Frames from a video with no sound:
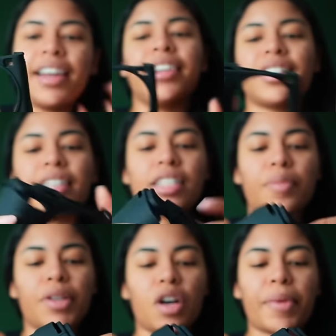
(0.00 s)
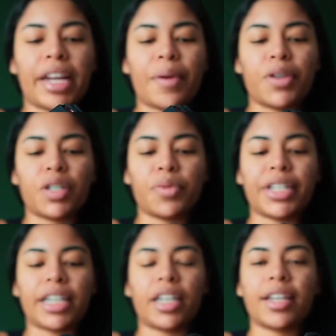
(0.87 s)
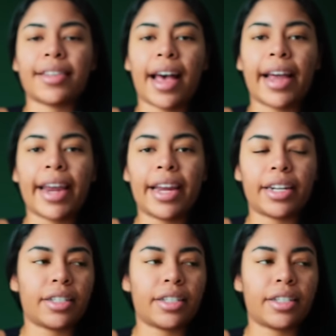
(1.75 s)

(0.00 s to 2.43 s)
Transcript: Just need something on my camera to protect it, because I can't